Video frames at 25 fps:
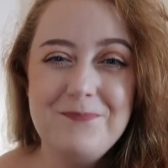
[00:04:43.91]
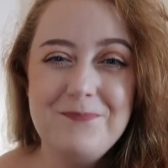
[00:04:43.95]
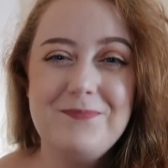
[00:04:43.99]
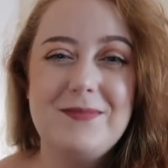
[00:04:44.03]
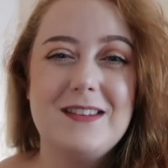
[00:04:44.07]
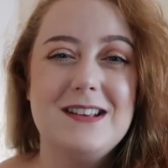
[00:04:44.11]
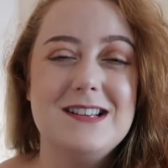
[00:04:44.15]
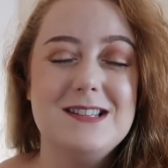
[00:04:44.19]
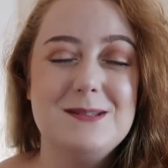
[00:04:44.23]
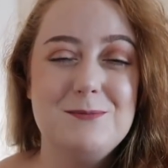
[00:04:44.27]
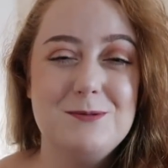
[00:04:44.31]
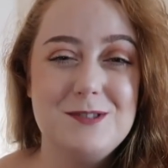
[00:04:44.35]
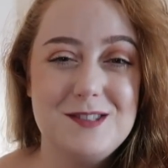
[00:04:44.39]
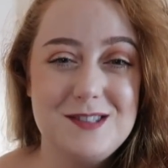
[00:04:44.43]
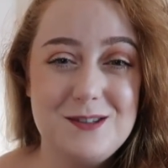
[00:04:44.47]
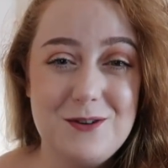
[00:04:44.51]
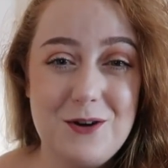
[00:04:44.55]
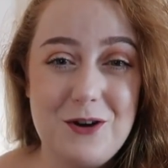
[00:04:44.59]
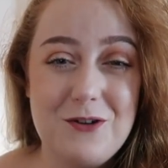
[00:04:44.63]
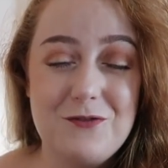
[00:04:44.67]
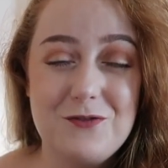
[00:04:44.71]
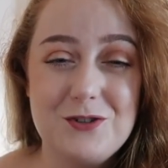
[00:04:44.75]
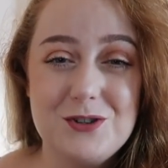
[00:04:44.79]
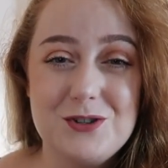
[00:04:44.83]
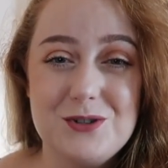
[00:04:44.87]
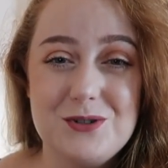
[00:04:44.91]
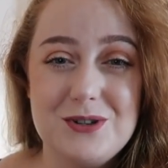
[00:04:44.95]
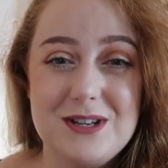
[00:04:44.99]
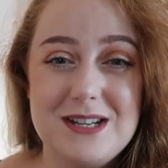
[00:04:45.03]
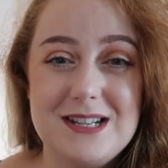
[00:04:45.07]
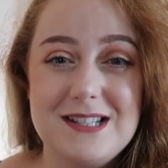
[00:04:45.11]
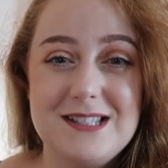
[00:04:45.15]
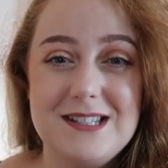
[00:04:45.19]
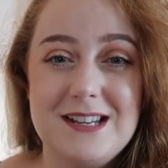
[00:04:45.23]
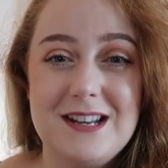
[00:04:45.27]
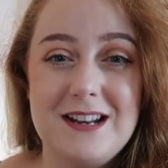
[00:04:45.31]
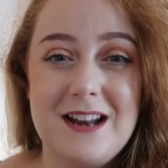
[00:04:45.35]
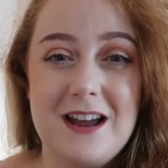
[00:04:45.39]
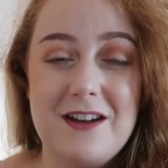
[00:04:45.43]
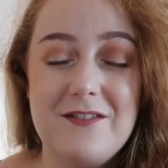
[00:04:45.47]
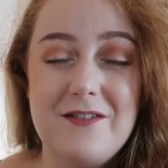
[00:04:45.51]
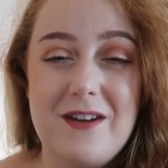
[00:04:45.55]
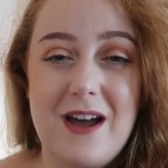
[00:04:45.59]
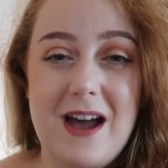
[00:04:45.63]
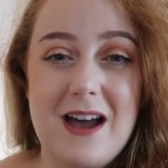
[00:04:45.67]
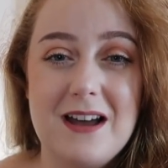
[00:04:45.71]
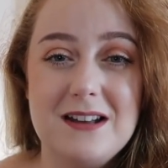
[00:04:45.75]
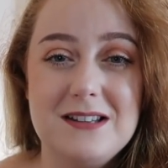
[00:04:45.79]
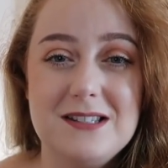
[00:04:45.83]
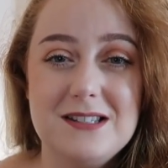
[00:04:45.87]
It's so frustrating. I've
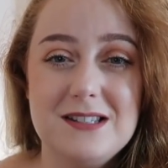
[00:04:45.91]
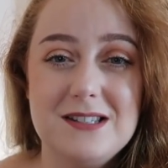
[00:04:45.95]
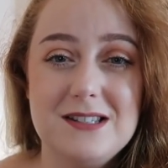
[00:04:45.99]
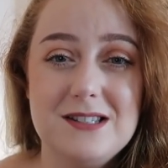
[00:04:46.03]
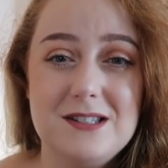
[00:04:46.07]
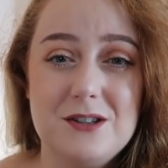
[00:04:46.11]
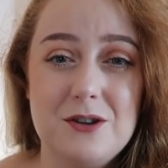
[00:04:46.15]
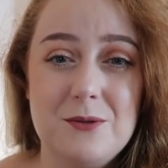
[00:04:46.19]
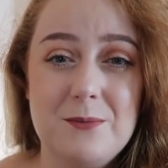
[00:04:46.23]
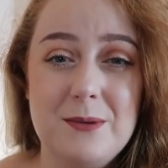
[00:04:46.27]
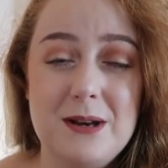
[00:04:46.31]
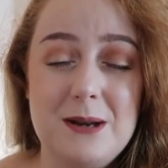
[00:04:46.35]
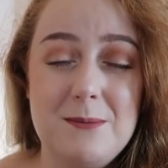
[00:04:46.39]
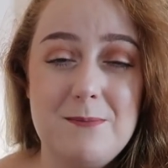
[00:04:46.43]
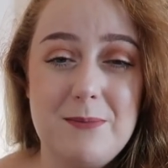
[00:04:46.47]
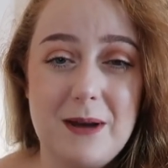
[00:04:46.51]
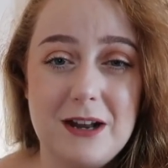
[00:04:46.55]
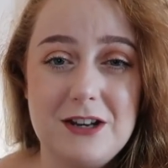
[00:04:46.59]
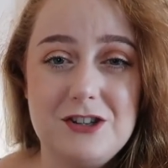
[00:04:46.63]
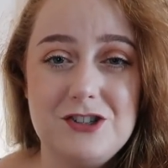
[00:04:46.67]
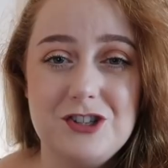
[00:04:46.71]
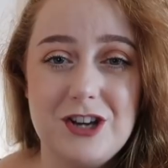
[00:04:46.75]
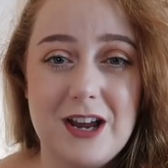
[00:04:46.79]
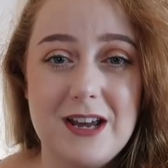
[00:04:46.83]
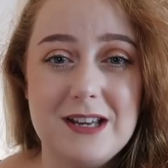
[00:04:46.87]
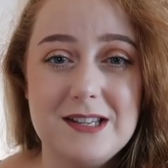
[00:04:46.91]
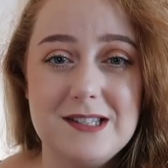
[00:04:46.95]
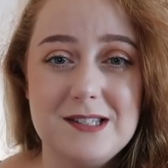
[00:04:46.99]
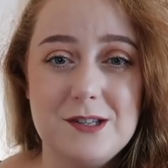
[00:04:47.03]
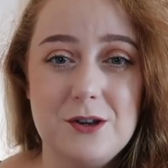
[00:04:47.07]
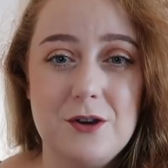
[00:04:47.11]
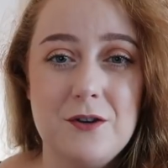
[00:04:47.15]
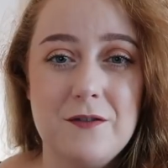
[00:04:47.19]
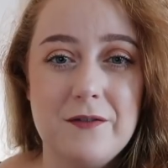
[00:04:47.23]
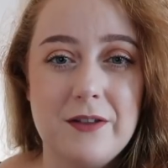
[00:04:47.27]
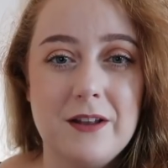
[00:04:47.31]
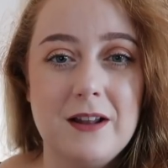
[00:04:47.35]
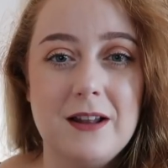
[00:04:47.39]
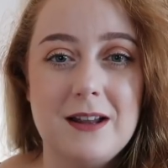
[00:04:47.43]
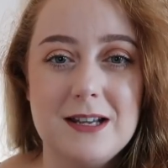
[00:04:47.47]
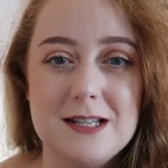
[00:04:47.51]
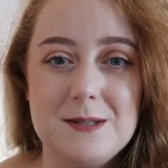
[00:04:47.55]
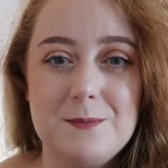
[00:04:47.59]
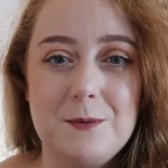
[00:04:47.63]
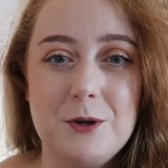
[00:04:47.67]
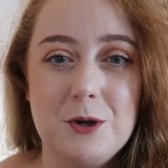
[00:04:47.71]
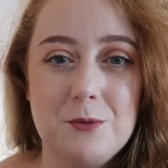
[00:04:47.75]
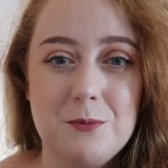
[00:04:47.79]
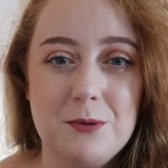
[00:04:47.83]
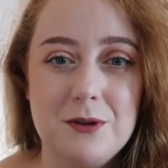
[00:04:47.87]
had so many bad chests over the last
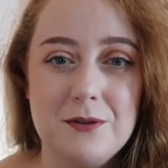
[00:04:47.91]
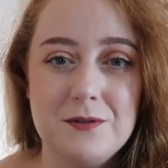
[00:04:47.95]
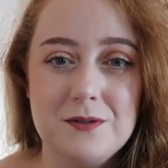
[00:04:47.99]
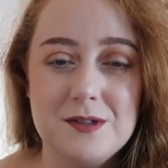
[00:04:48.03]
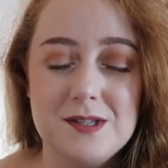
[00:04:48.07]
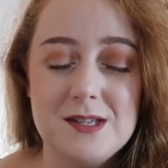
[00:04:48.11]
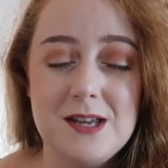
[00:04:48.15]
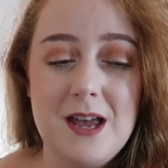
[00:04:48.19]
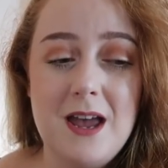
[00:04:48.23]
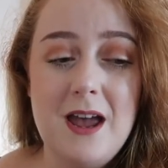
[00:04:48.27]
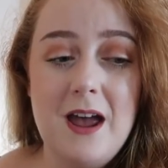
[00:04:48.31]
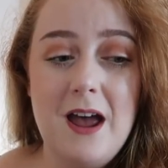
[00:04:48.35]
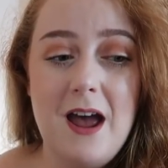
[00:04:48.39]
few months,